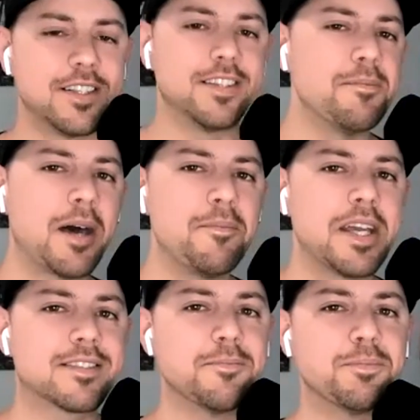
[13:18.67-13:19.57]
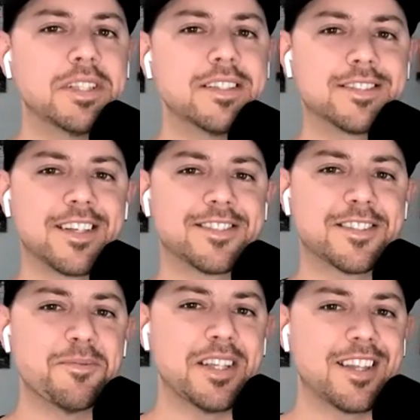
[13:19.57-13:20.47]
That makes complete sense to
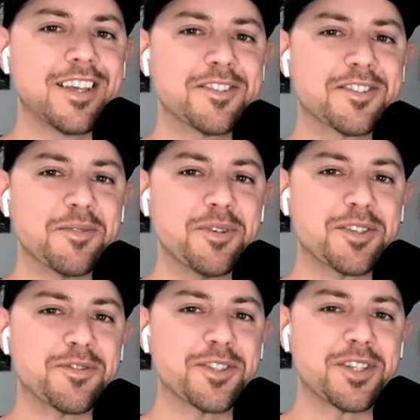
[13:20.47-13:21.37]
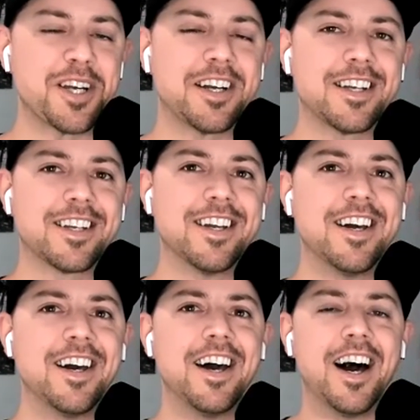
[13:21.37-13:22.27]
me. Thank you so much for sharing.
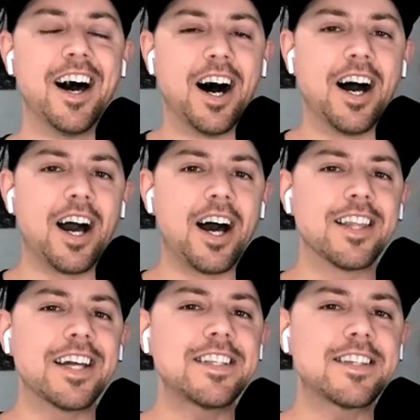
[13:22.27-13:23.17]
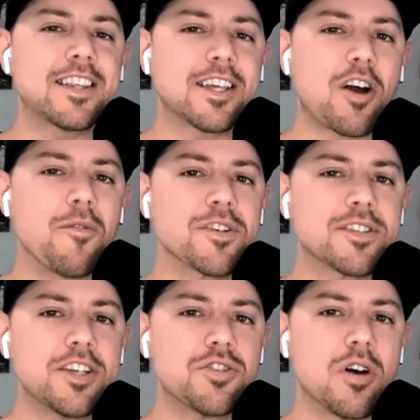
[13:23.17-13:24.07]
I'd like to take the
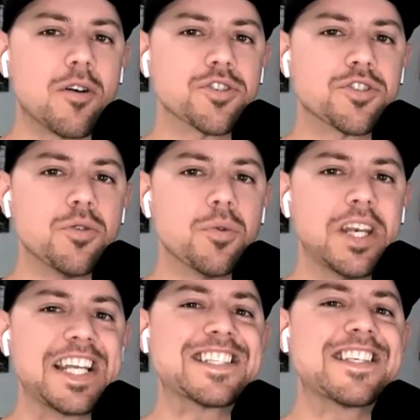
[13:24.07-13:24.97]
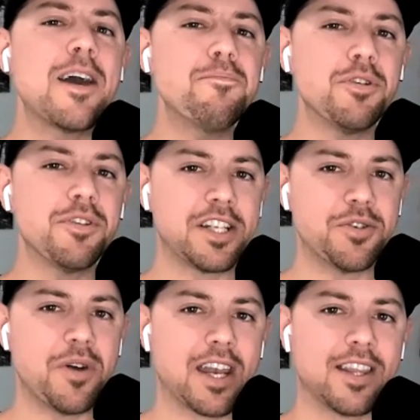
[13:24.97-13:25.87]
conversation over to an example that you
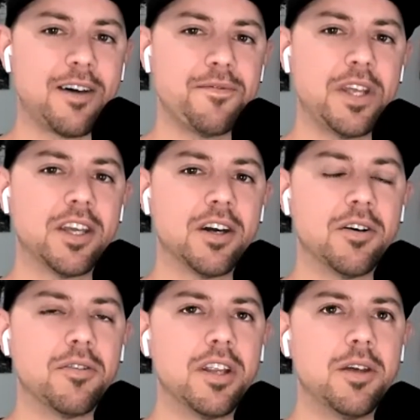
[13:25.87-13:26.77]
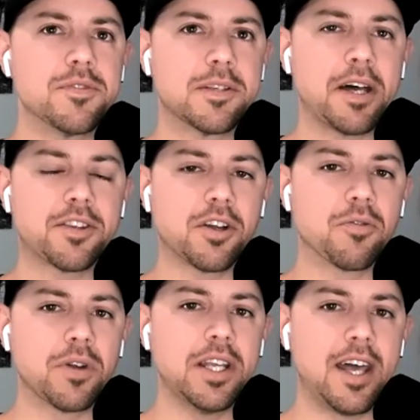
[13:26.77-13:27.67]
had in that video, and it was about the
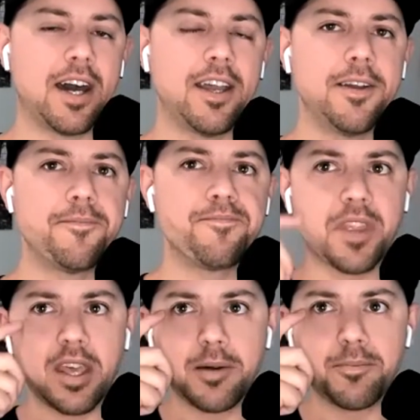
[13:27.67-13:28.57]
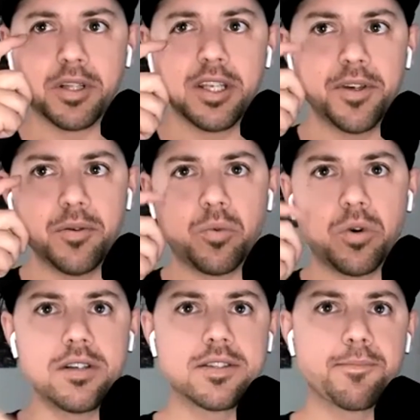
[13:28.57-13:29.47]
Green Knight. And I believe it
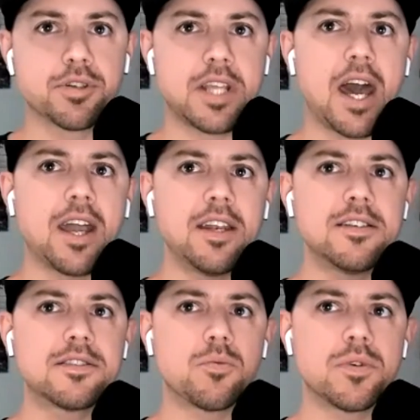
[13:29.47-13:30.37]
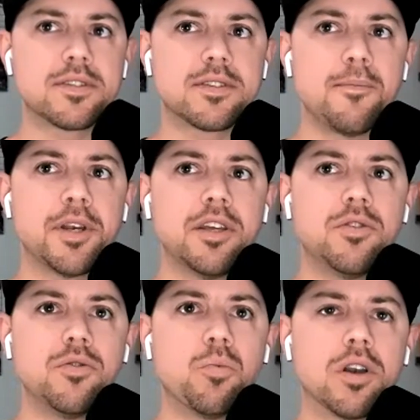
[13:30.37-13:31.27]
was the protagonist was somebody
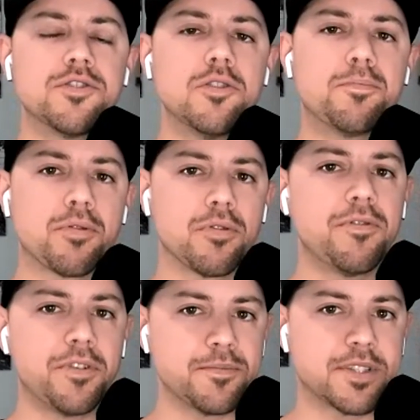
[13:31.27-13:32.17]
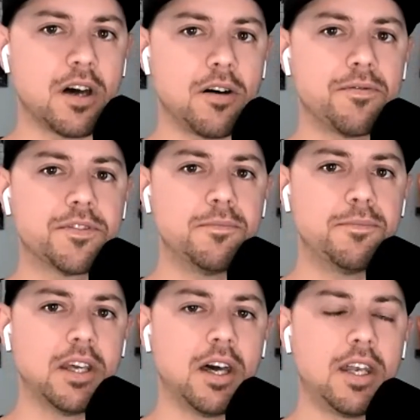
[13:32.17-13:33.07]
who wanted to prove himself to
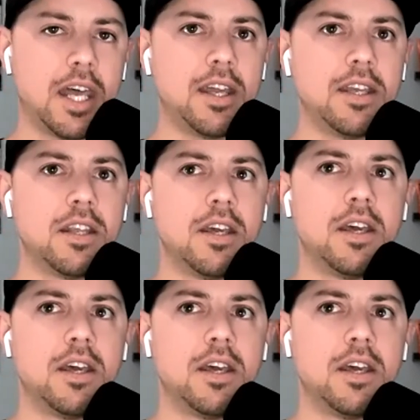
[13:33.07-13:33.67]
be a knight.